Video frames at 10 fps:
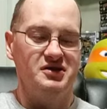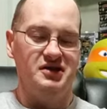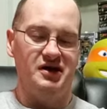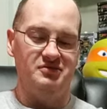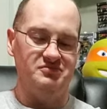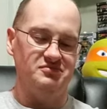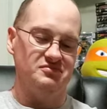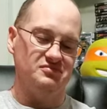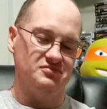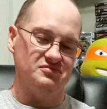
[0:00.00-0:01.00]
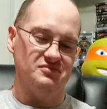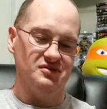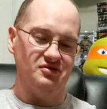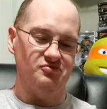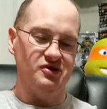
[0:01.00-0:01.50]
Now,
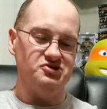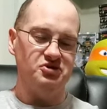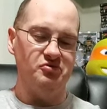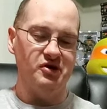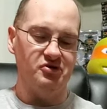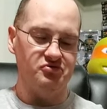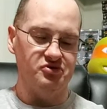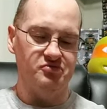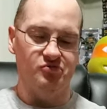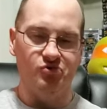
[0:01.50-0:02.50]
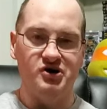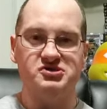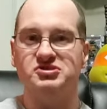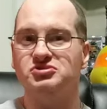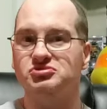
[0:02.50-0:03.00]
Retro Wreck Room
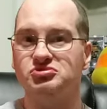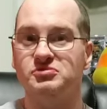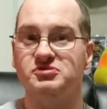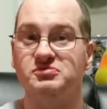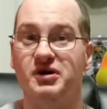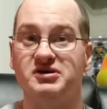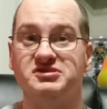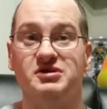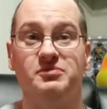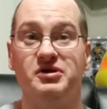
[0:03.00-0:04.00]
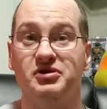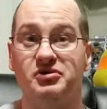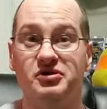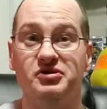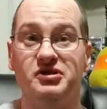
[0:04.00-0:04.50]
was a subscription box company
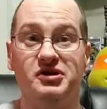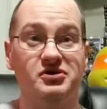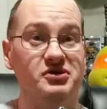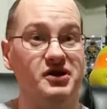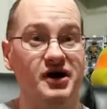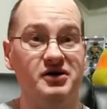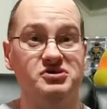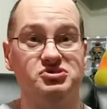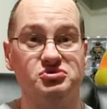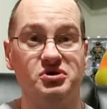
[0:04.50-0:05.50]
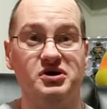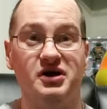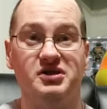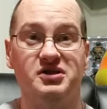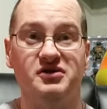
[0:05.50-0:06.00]
earlier in the year that I enjoyed.
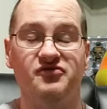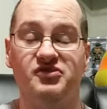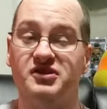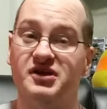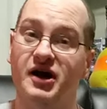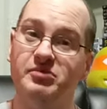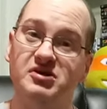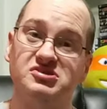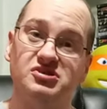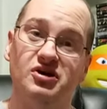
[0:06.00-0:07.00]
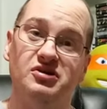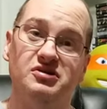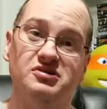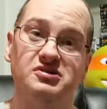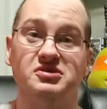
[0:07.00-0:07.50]
I did it from the time they
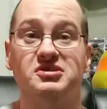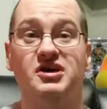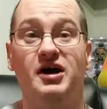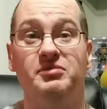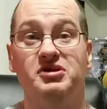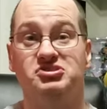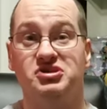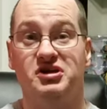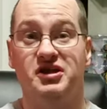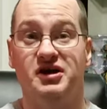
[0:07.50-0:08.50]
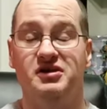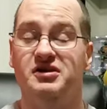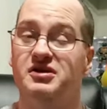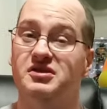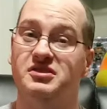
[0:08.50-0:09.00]
started till the time they shut down.
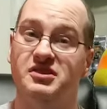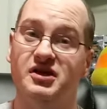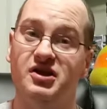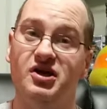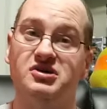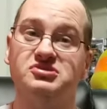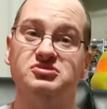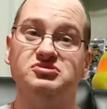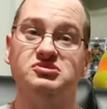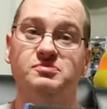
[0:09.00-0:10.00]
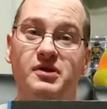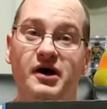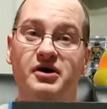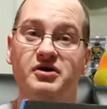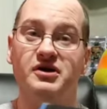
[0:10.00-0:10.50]
They'd lost their
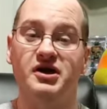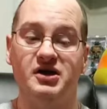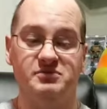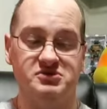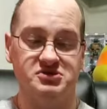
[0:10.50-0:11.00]
supplier again. game.